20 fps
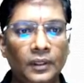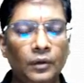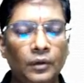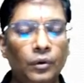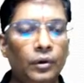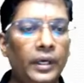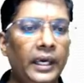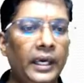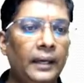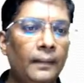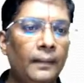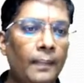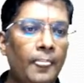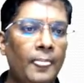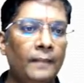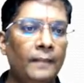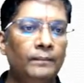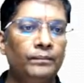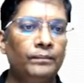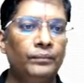Okay,
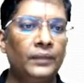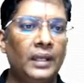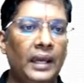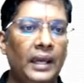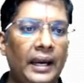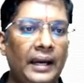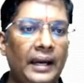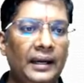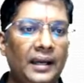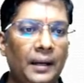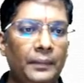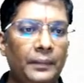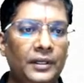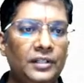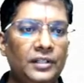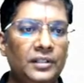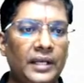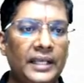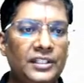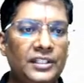and coming
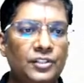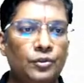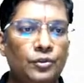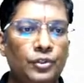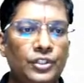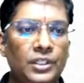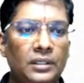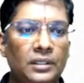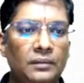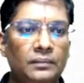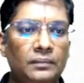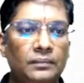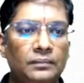to the next question,